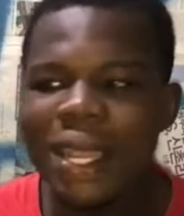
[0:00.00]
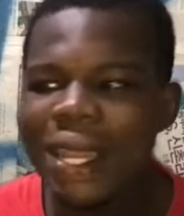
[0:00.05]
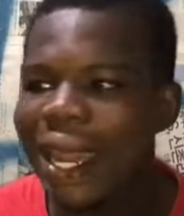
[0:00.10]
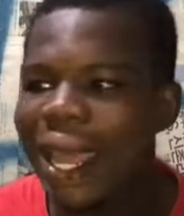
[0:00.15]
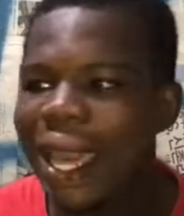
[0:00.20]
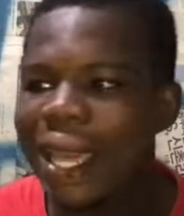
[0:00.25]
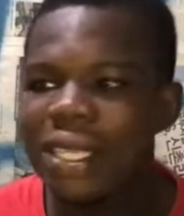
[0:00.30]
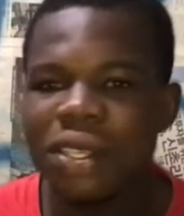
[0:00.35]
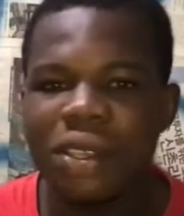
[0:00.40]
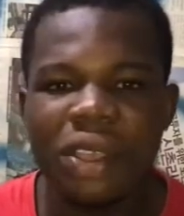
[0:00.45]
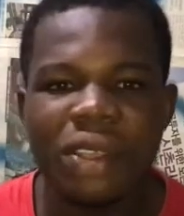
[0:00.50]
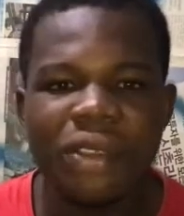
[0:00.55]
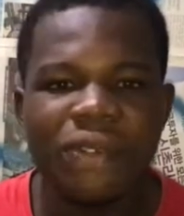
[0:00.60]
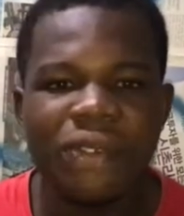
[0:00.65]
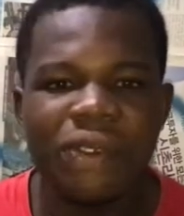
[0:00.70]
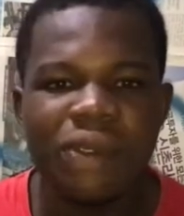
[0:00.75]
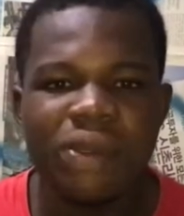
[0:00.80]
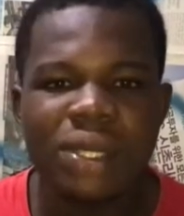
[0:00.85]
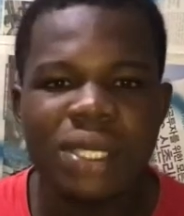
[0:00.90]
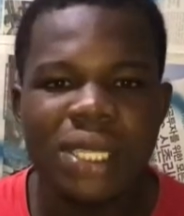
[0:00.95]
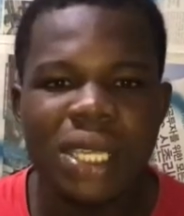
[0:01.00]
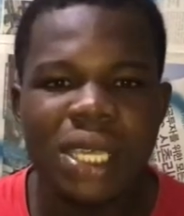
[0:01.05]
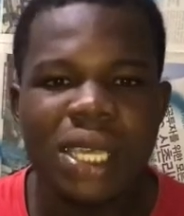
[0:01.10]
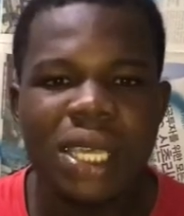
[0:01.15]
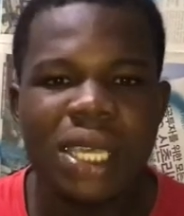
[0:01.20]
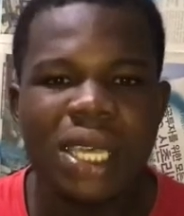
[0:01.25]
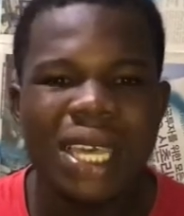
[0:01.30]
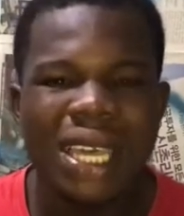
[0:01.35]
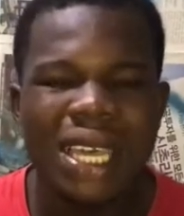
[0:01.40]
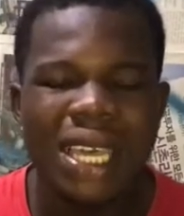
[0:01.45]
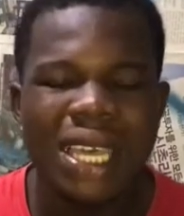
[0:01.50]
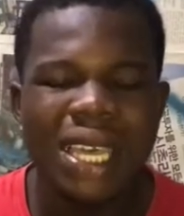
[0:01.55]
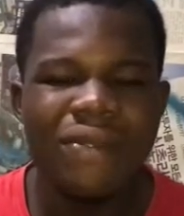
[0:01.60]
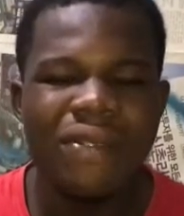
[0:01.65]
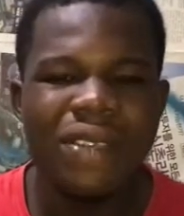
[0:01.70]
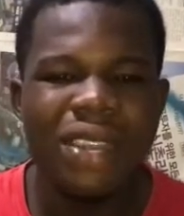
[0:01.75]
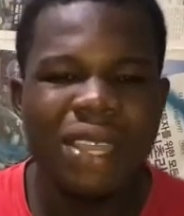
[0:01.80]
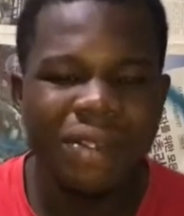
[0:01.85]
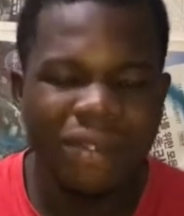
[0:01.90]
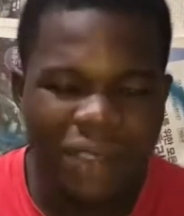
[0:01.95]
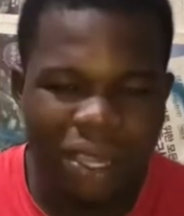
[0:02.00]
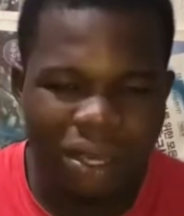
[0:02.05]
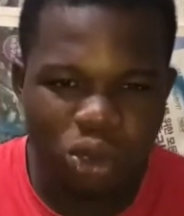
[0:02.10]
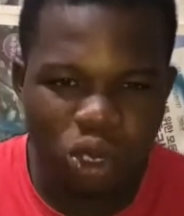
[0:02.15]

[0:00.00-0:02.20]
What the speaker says: the Nigerians feel, see, even if